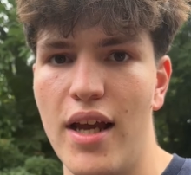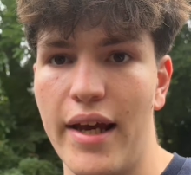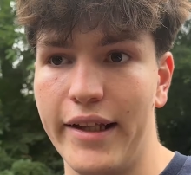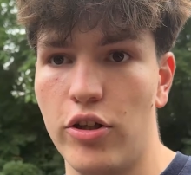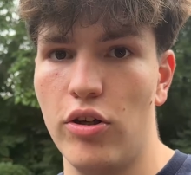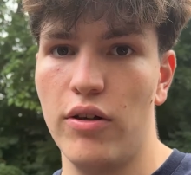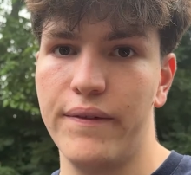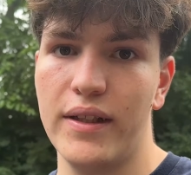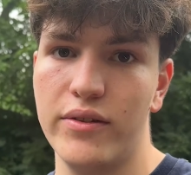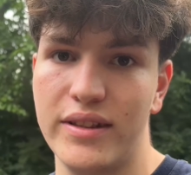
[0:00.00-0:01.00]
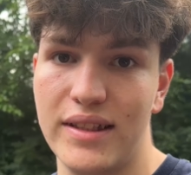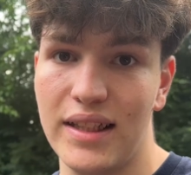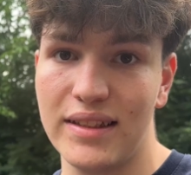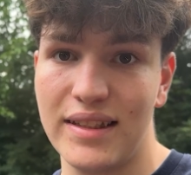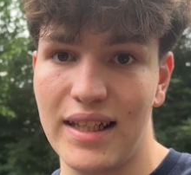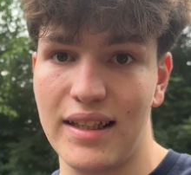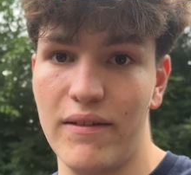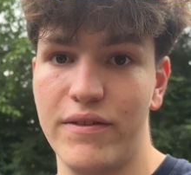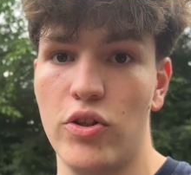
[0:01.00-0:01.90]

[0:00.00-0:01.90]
and all of those things that I've